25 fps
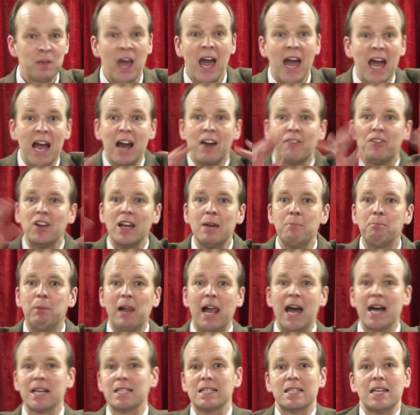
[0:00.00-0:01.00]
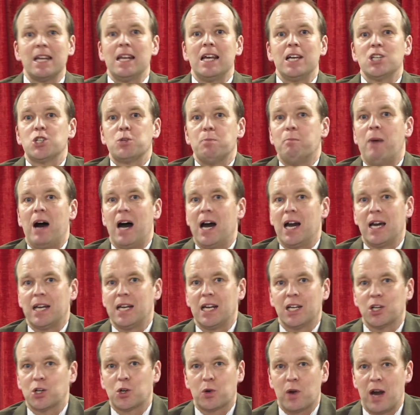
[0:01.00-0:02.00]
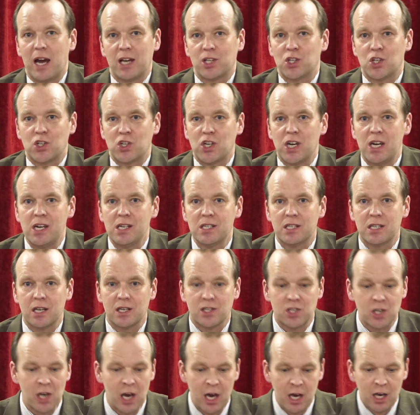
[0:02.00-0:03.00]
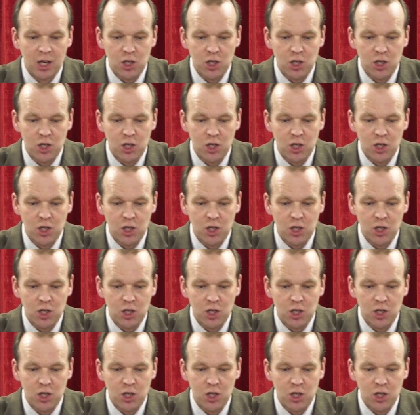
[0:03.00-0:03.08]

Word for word: Every blessing is mine in Christ Jesus.